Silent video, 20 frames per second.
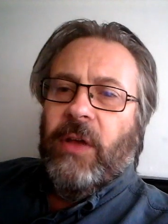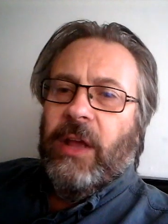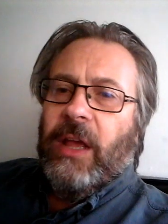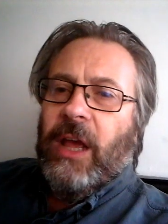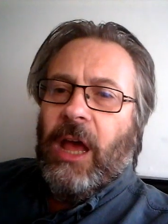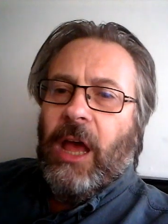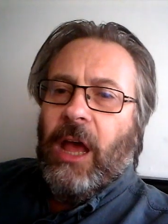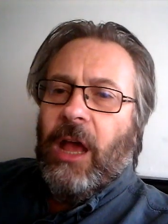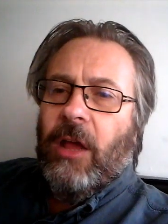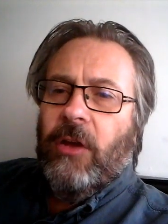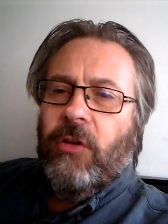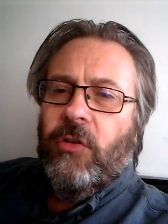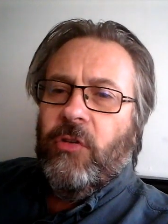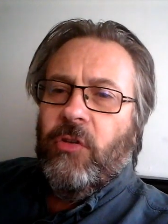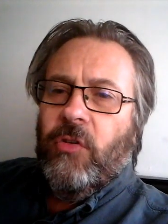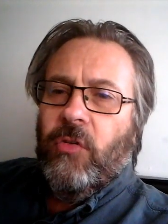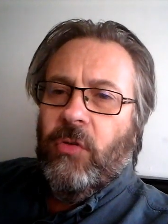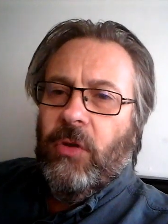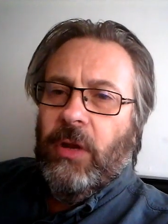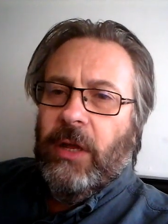like a hundred
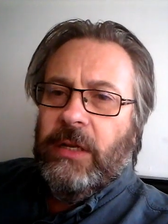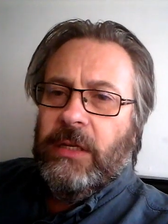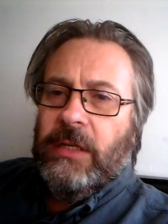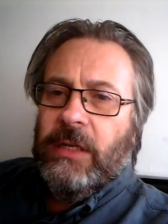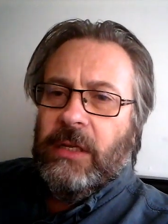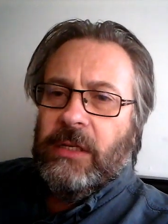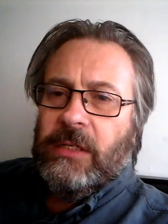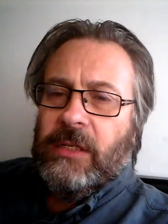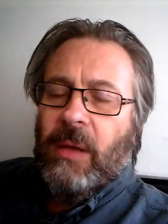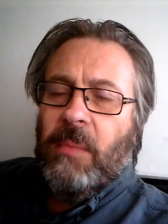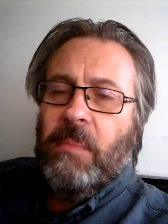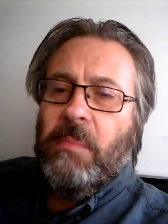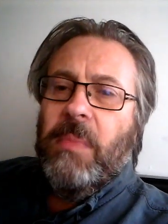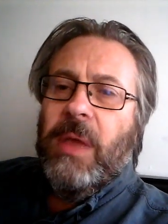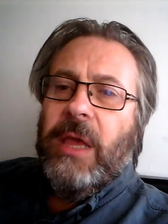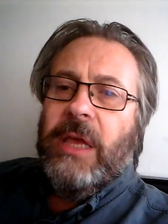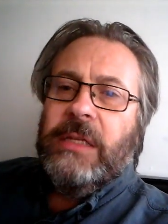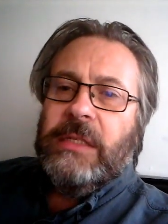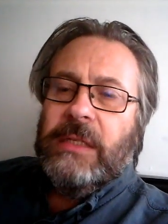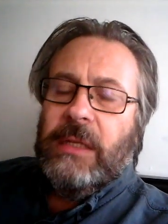cool ideas,
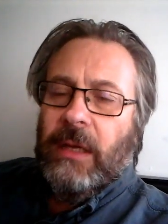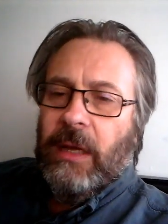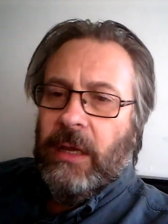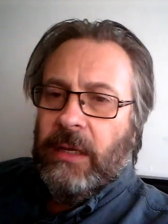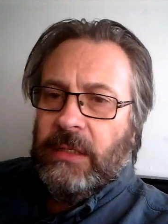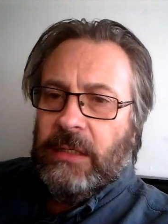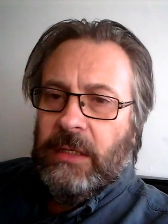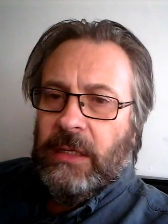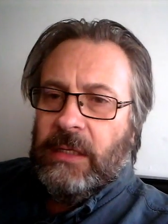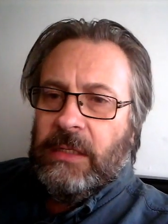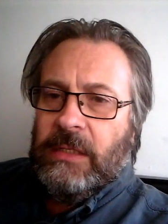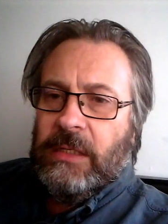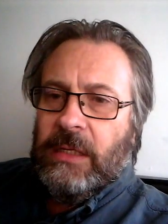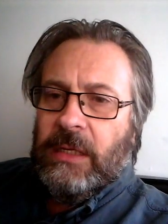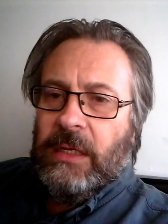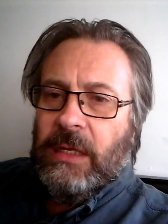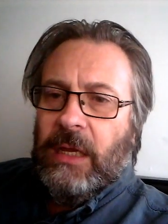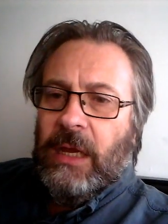amazing ideas,